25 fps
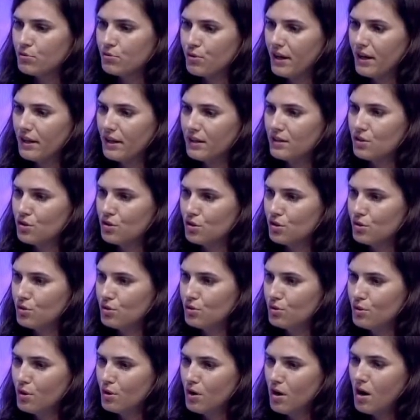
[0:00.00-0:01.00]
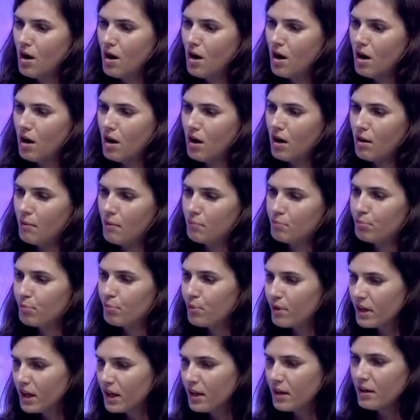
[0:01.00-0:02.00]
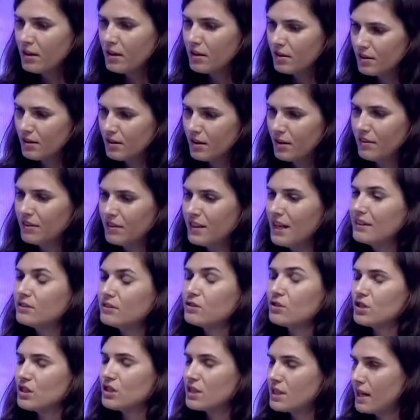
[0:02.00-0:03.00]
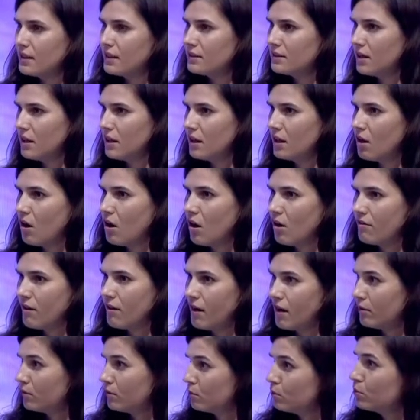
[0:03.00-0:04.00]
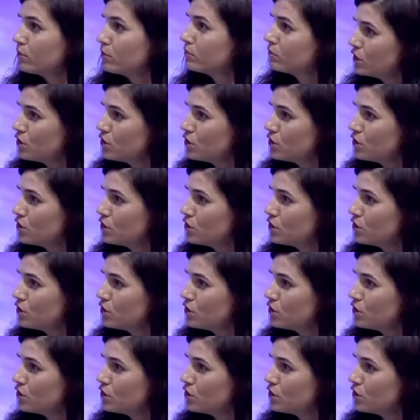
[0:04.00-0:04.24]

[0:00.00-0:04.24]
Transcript: we're trying to bring the understanding of how